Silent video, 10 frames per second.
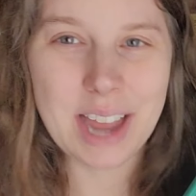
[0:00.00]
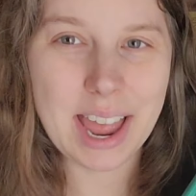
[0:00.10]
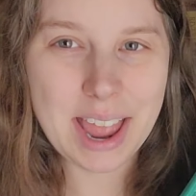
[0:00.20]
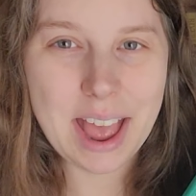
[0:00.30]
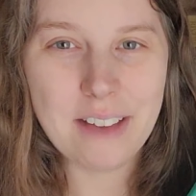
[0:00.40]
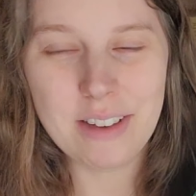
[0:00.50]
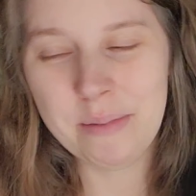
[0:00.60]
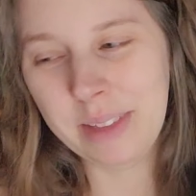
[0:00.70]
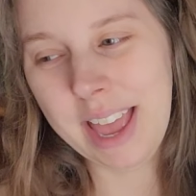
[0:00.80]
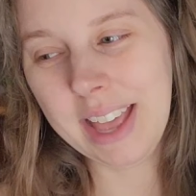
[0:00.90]
I have.
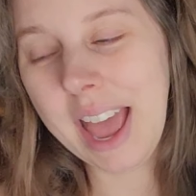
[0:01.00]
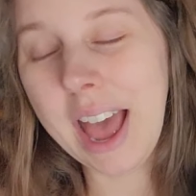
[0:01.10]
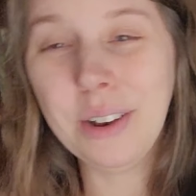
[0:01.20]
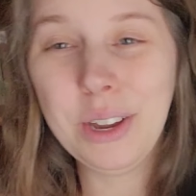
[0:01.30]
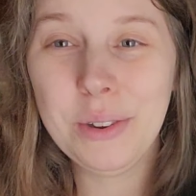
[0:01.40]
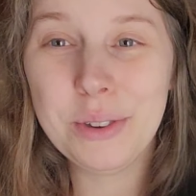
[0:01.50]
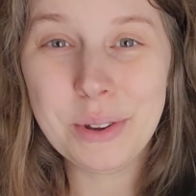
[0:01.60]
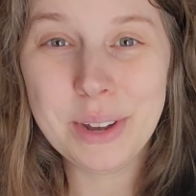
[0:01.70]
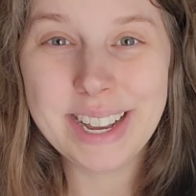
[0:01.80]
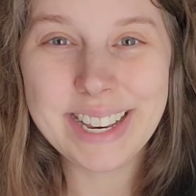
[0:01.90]
I'm like, how do you do
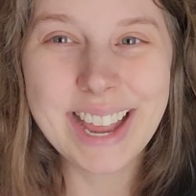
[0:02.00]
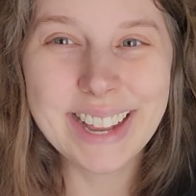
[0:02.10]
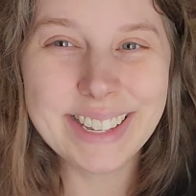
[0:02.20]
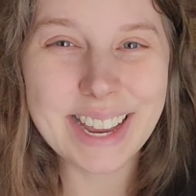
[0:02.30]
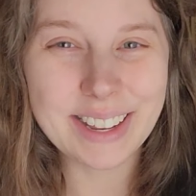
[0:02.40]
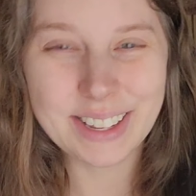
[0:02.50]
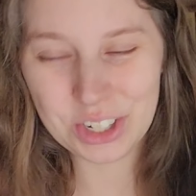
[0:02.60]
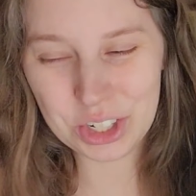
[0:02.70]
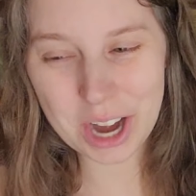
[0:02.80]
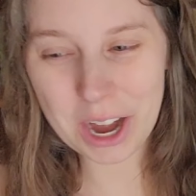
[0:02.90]
it?
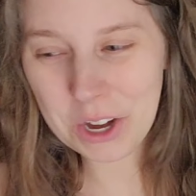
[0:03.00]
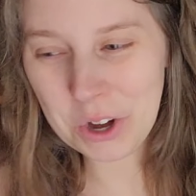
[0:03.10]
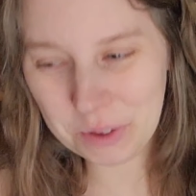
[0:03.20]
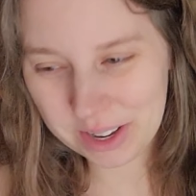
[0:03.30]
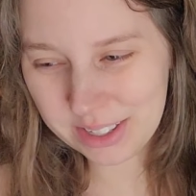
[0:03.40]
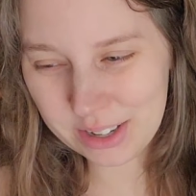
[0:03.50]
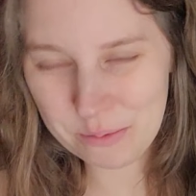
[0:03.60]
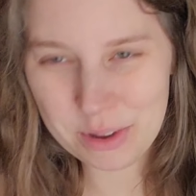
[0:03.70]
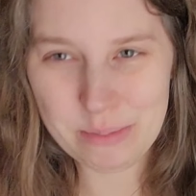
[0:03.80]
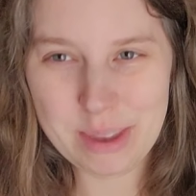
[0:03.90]
Share your wisdom
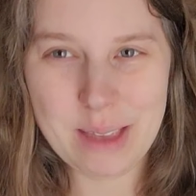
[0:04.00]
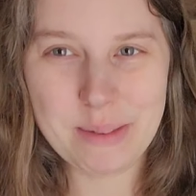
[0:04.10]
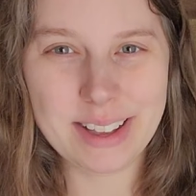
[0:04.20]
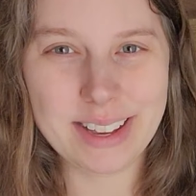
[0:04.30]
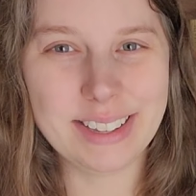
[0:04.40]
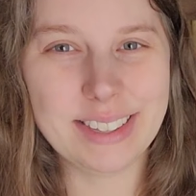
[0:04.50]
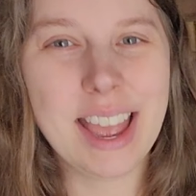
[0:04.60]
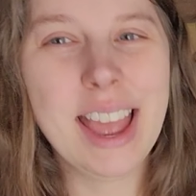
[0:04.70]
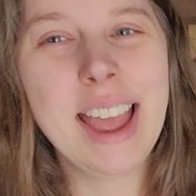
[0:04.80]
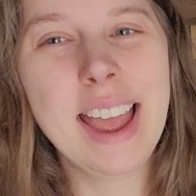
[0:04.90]
with me because
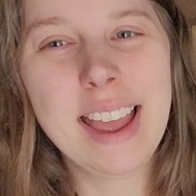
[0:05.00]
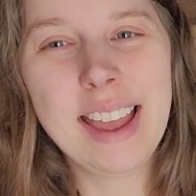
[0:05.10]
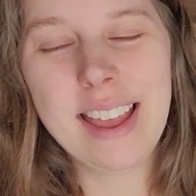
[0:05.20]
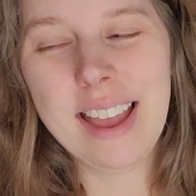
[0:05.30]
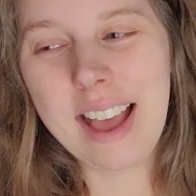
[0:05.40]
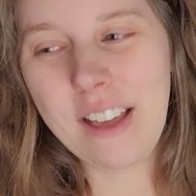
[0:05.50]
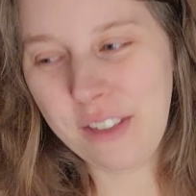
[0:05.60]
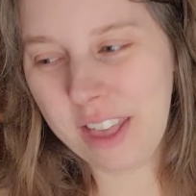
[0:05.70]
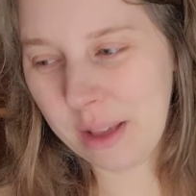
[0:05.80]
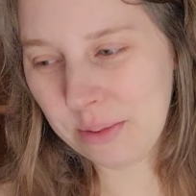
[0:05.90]
I feel
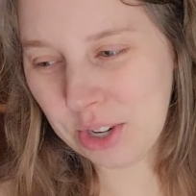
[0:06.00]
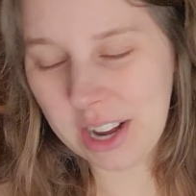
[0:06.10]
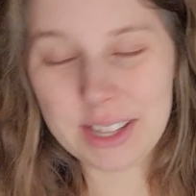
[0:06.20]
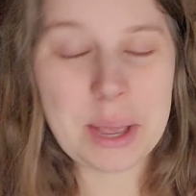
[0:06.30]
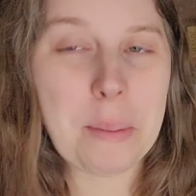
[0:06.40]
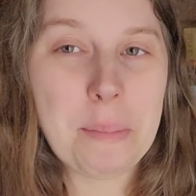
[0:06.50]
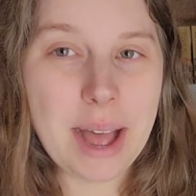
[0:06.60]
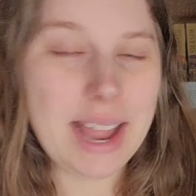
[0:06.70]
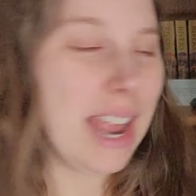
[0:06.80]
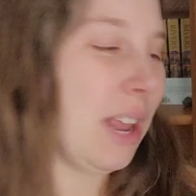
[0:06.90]
like I'm struggling.
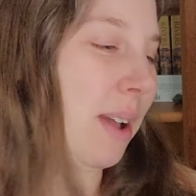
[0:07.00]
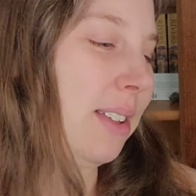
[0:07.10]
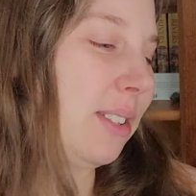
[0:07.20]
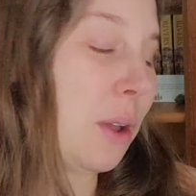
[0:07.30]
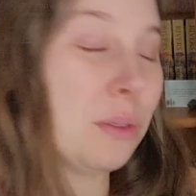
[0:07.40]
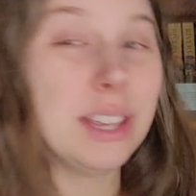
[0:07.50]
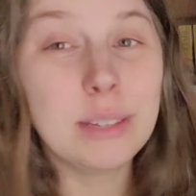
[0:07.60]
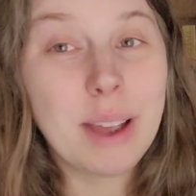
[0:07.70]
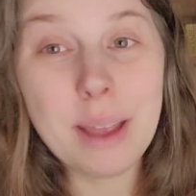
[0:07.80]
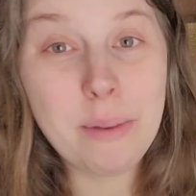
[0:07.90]
But anyways, so that's
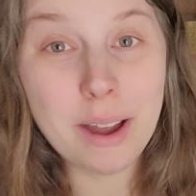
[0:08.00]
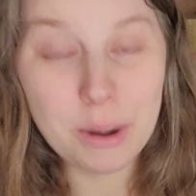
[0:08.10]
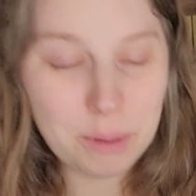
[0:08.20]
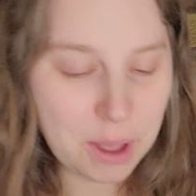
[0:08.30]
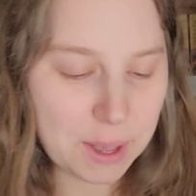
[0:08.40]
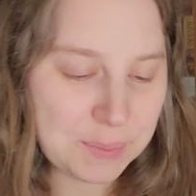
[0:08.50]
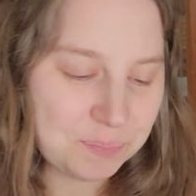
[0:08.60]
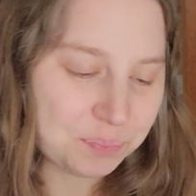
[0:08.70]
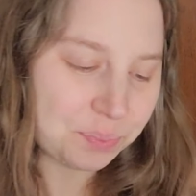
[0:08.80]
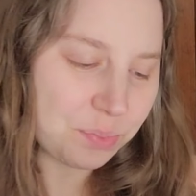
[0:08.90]
why I bought her book.
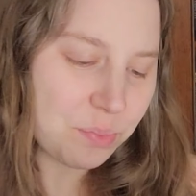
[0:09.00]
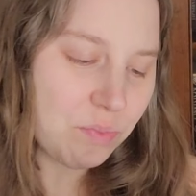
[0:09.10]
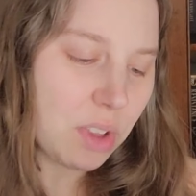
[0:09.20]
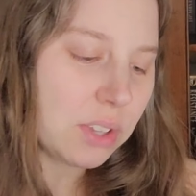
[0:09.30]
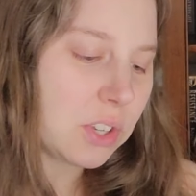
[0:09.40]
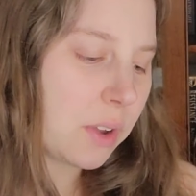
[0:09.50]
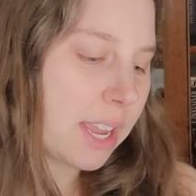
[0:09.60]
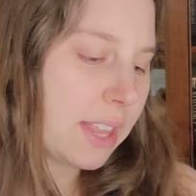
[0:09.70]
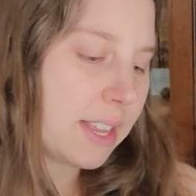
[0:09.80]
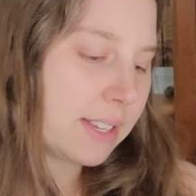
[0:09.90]
So
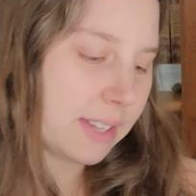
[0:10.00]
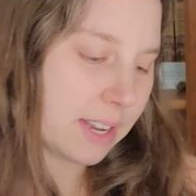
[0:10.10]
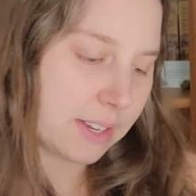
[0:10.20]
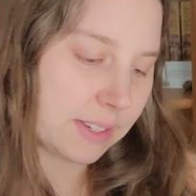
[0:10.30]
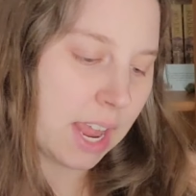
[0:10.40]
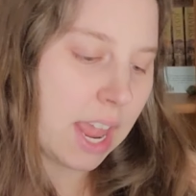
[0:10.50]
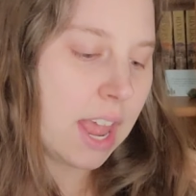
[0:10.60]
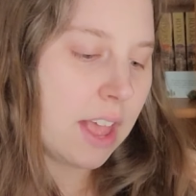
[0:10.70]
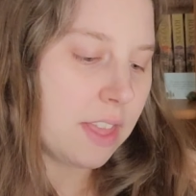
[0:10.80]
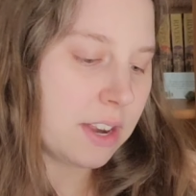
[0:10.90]
this is
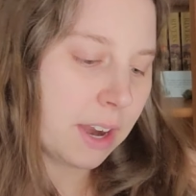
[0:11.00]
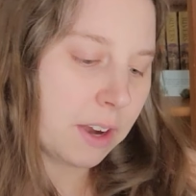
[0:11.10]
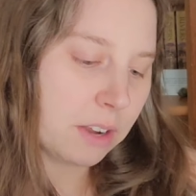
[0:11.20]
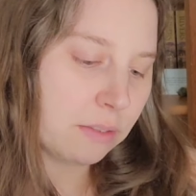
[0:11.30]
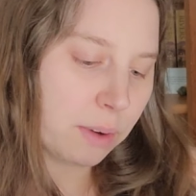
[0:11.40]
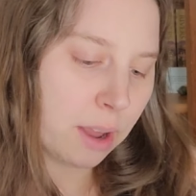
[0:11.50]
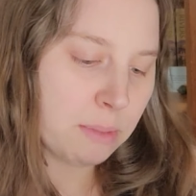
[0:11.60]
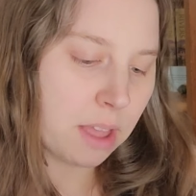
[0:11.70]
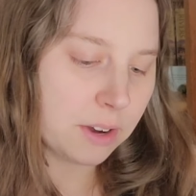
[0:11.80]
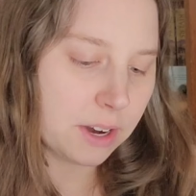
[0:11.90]
the narrative around
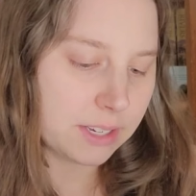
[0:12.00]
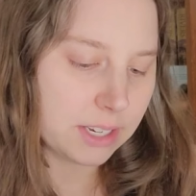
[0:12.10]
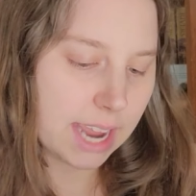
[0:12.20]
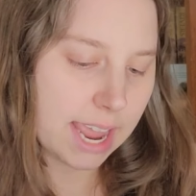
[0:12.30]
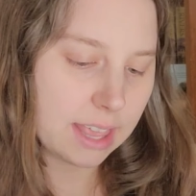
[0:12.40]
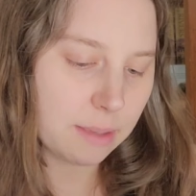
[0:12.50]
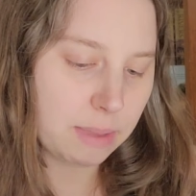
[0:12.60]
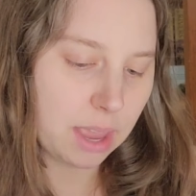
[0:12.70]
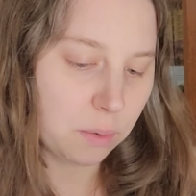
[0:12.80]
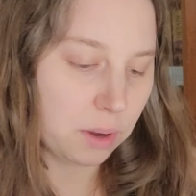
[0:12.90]
motherhood today can
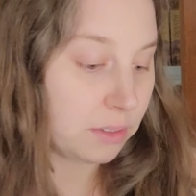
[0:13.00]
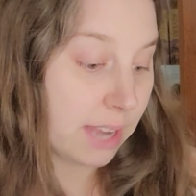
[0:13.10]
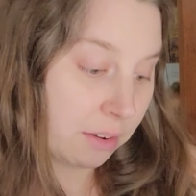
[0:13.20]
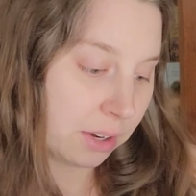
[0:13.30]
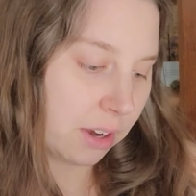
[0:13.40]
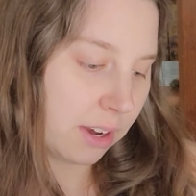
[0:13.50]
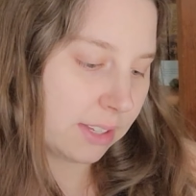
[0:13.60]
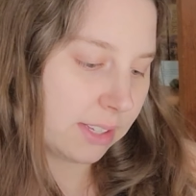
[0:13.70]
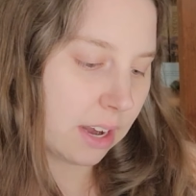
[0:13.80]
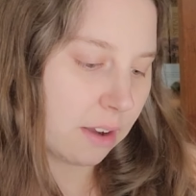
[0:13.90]
be a real downer.
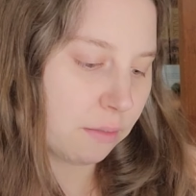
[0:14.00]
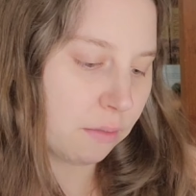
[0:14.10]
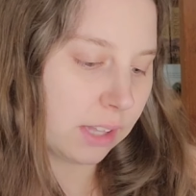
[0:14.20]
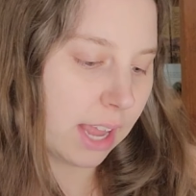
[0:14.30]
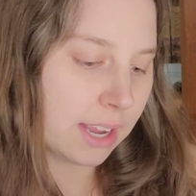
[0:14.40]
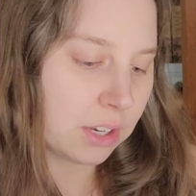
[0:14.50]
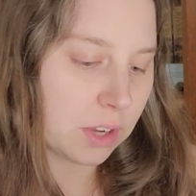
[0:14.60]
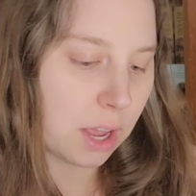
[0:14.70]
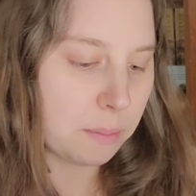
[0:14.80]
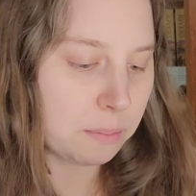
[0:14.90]
Instead of rallying to